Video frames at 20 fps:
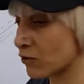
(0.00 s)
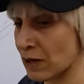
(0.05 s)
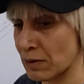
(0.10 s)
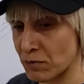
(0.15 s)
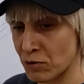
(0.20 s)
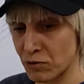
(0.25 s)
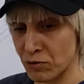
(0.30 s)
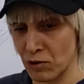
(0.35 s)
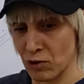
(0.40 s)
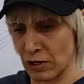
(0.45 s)
So
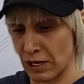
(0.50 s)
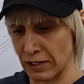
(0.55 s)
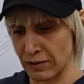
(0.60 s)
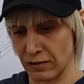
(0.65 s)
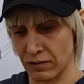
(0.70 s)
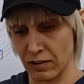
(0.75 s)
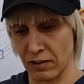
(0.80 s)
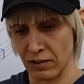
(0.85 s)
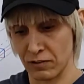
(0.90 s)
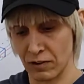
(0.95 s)
some of you had
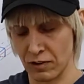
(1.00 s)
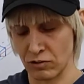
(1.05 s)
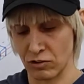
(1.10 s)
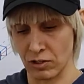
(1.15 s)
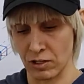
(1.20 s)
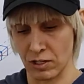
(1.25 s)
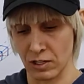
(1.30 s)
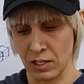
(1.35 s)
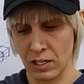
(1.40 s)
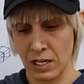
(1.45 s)
uh,
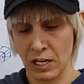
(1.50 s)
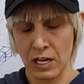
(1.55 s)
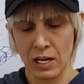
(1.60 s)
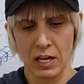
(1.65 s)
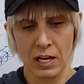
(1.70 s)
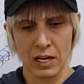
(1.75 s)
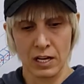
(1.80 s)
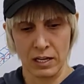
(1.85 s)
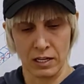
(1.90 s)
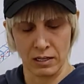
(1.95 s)
such a
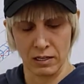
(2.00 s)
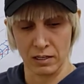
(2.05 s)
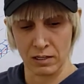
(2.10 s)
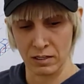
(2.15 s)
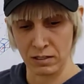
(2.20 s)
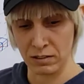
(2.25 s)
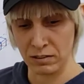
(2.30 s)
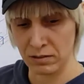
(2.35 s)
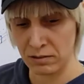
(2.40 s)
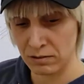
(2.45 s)

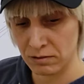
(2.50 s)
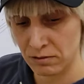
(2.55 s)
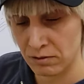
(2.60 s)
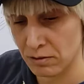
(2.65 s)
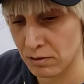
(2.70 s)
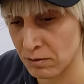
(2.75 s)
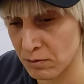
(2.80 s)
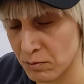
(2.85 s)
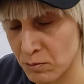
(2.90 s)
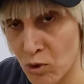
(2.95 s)
uh,
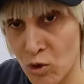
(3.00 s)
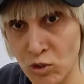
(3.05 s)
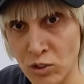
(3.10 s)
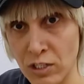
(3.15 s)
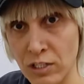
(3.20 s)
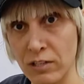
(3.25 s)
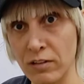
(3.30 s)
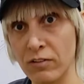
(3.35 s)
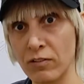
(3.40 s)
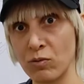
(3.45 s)

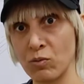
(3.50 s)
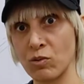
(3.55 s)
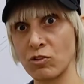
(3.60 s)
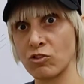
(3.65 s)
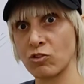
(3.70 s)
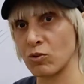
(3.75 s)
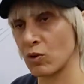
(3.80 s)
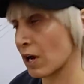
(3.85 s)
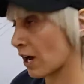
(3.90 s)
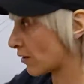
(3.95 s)
models,
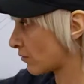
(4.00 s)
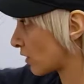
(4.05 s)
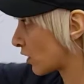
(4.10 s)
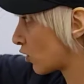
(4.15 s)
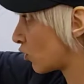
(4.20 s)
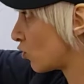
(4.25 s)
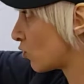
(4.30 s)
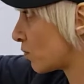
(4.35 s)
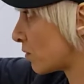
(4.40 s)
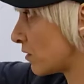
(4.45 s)
which you have a
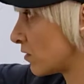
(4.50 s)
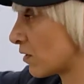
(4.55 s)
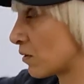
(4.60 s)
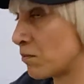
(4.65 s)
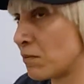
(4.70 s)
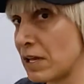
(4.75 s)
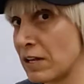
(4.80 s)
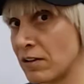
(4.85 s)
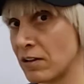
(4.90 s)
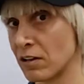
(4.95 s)
cube in the
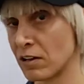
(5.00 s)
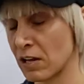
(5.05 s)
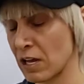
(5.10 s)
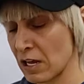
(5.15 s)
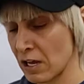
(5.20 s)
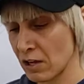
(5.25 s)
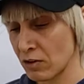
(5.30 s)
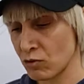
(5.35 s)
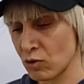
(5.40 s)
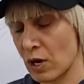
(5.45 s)
middle.
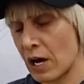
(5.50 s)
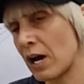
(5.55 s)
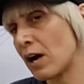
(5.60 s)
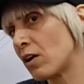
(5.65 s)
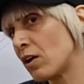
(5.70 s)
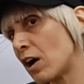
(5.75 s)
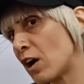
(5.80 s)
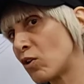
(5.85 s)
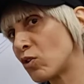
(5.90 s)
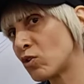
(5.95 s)
So
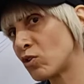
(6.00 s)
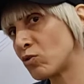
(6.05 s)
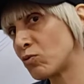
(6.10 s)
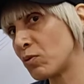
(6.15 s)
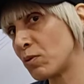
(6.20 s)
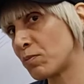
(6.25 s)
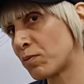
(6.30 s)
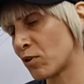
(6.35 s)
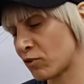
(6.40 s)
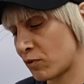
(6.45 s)
how, how could
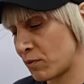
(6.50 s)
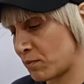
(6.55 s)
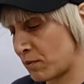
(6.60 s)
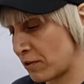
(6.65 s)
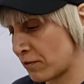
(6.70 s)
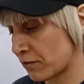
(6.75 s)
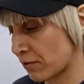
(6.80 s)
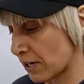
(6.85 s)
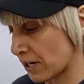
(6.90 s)
we possibly